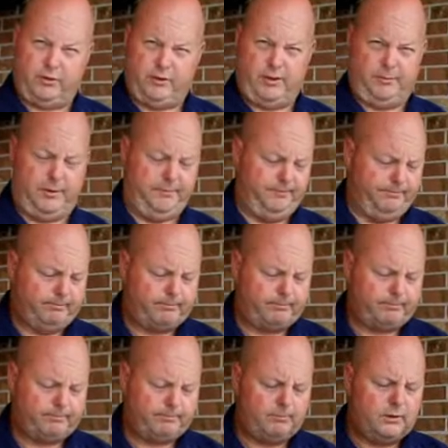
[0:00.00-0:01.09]
cinnamon.
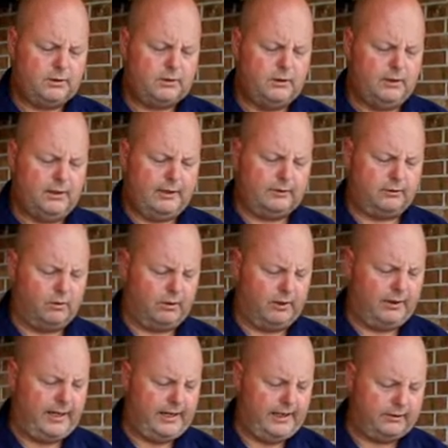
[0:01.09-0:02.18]
and that's going to
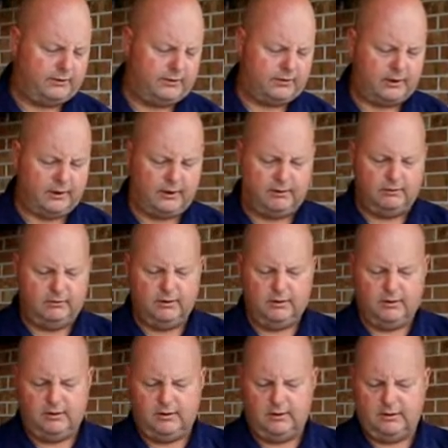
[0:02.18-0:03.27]
enhance the
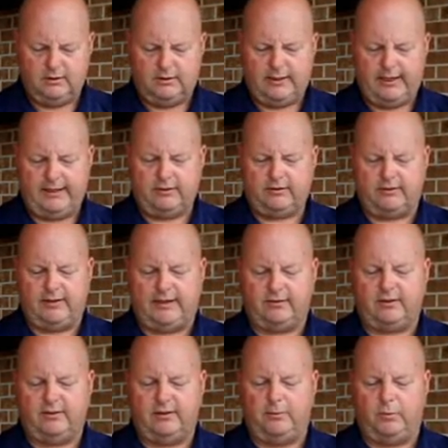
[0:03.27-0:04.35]
taste of that
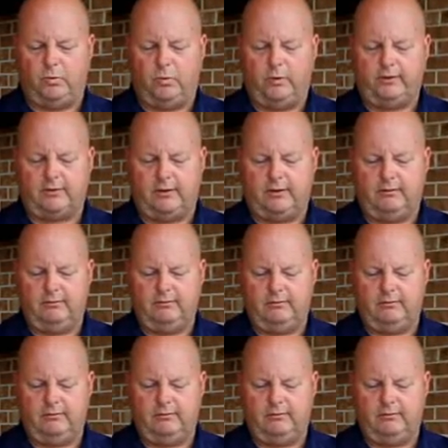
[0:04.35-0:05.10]
cinnamon whiskey.